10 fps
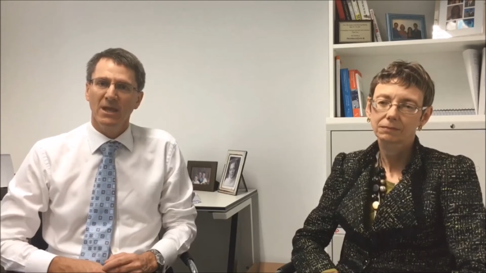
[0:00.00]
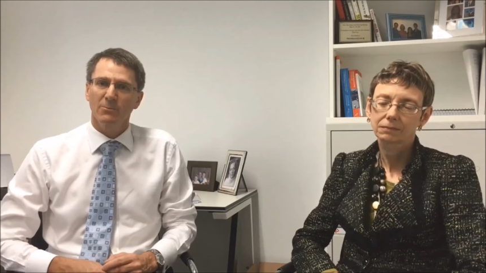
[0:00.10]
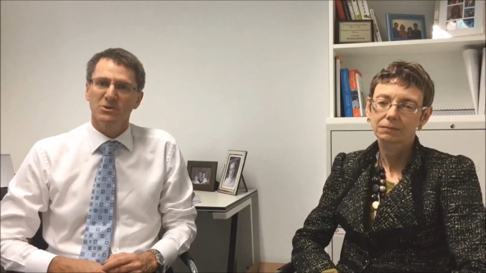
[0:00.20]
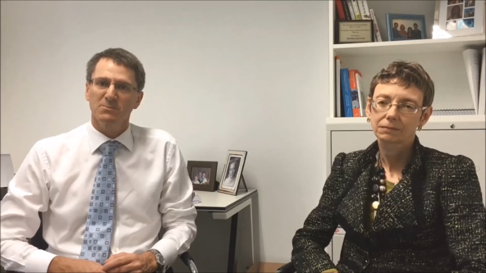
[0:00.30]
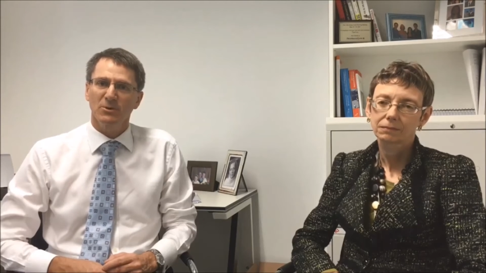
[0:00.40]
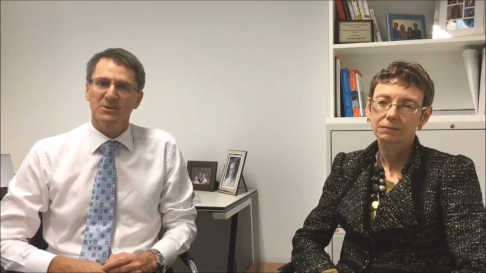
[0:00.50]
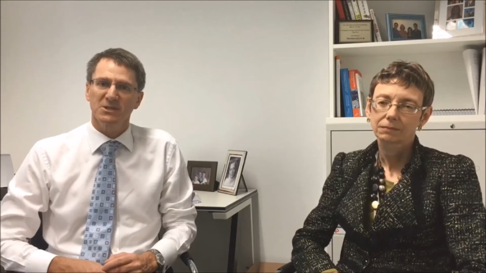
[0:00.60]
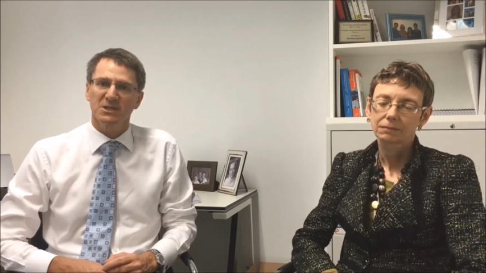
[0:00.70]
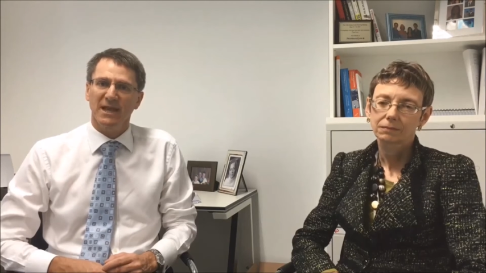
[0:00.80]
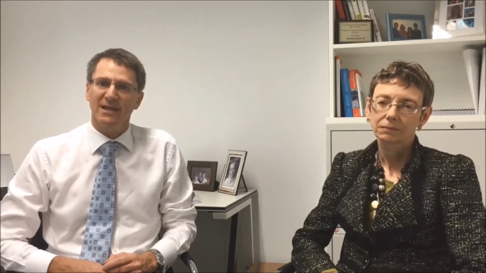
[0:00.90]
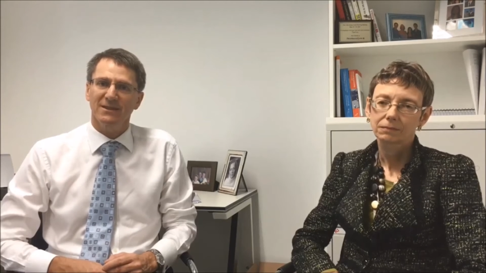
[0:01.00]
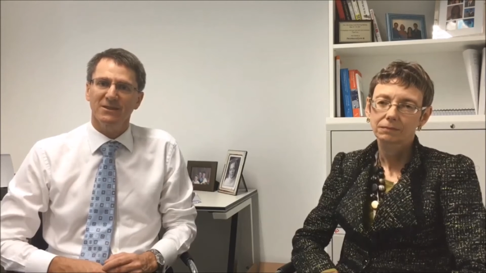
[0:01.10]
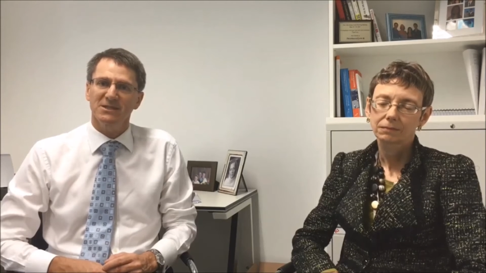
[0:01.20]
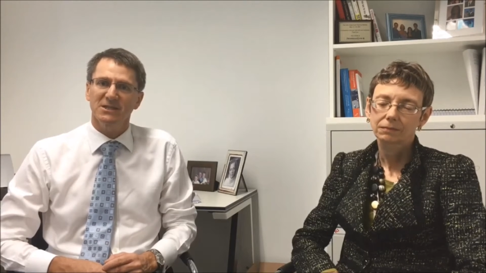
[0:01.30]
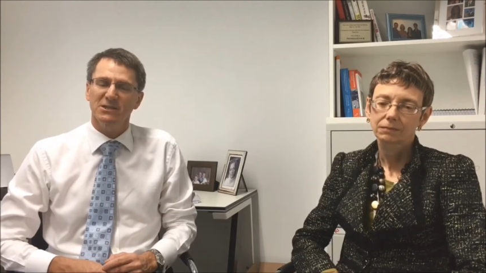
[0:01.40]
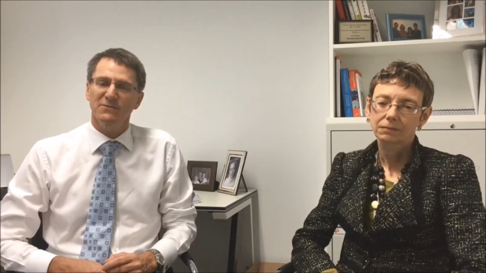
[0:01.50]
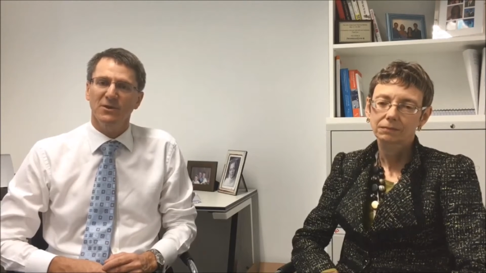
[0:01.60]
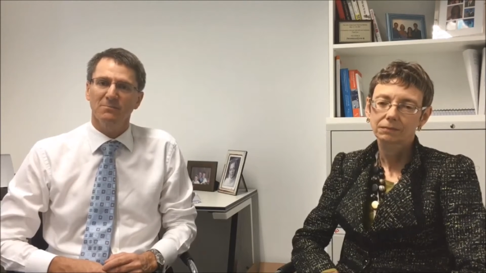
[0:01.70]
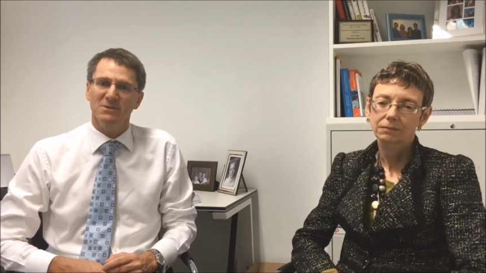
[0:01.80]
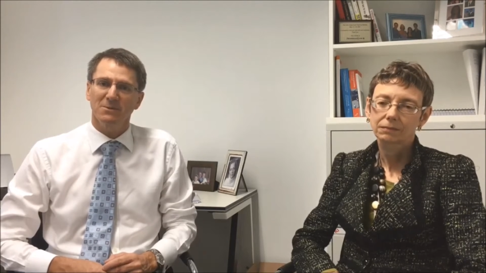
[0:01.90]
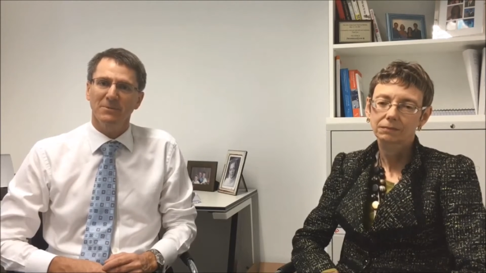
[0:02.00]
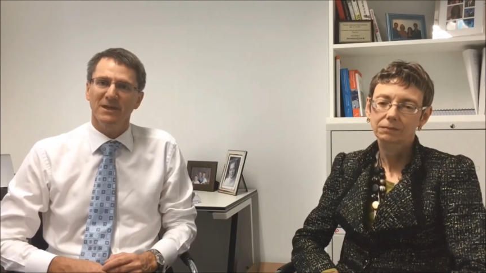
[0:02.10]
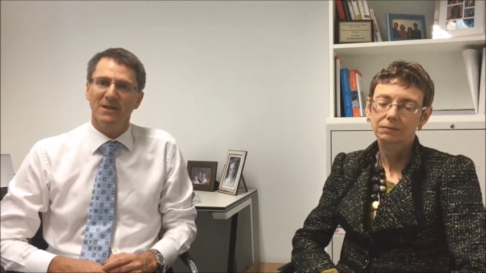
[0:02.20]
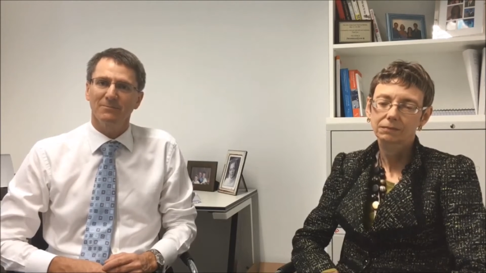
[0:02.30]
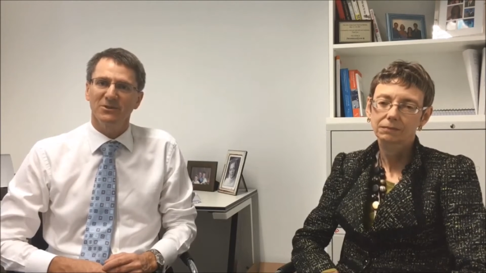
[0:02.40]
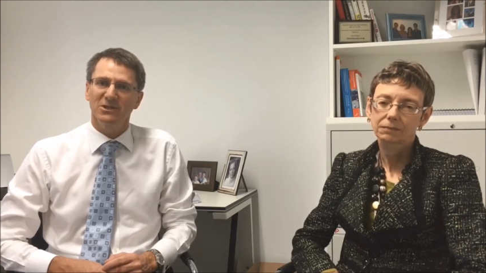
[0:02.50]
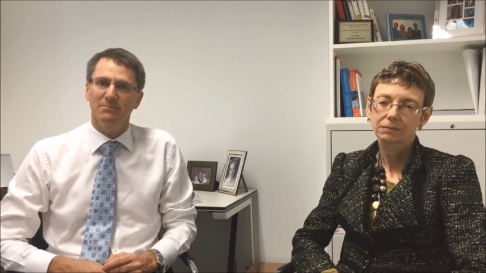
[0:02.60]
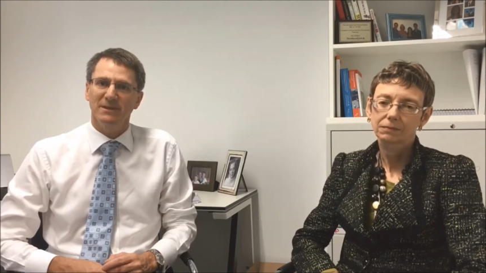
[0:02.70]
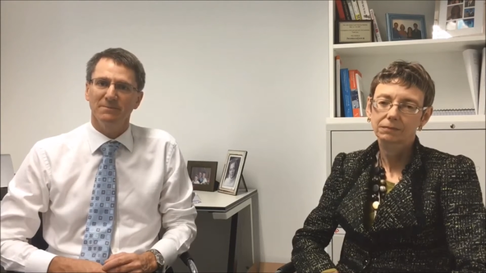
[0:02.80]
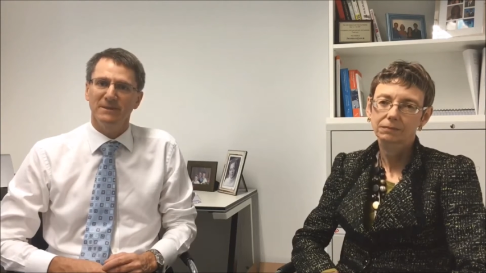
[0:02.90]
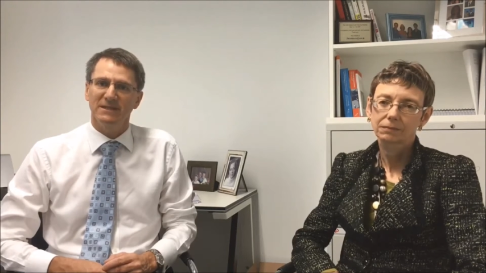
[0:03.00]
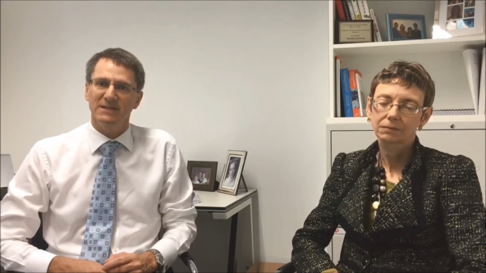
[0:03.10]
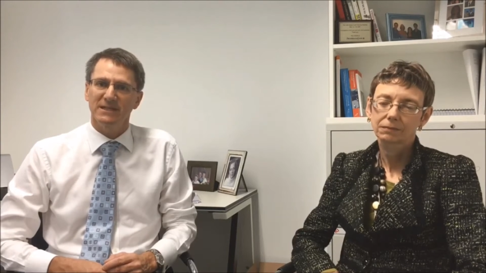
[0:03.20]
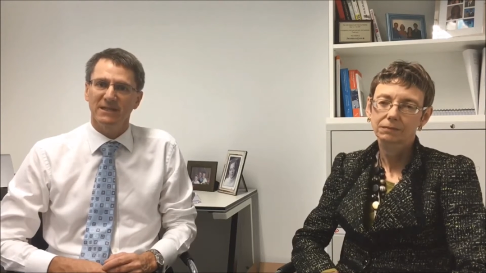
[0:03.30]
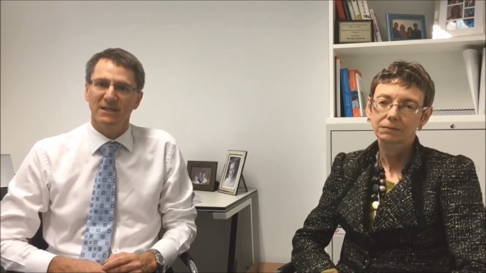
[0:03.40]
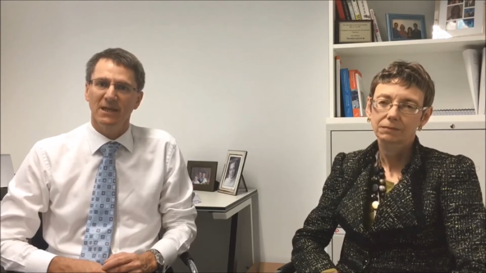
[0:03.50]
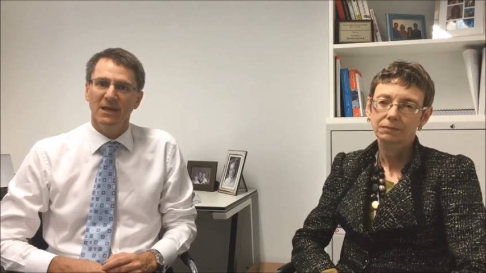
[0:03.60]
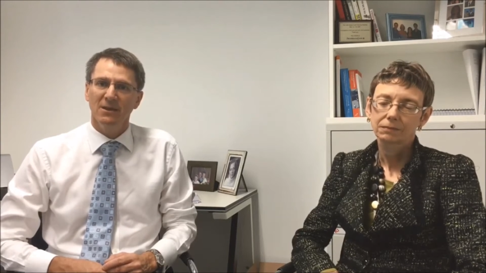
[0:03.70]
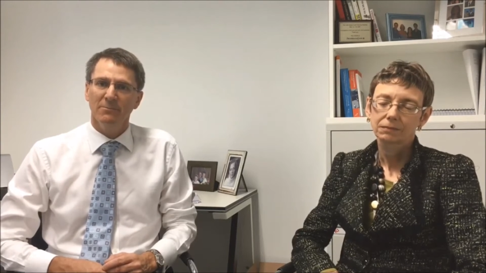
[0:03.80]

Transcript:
Speaker 1: In response to that, the six firms that make up the GPPC,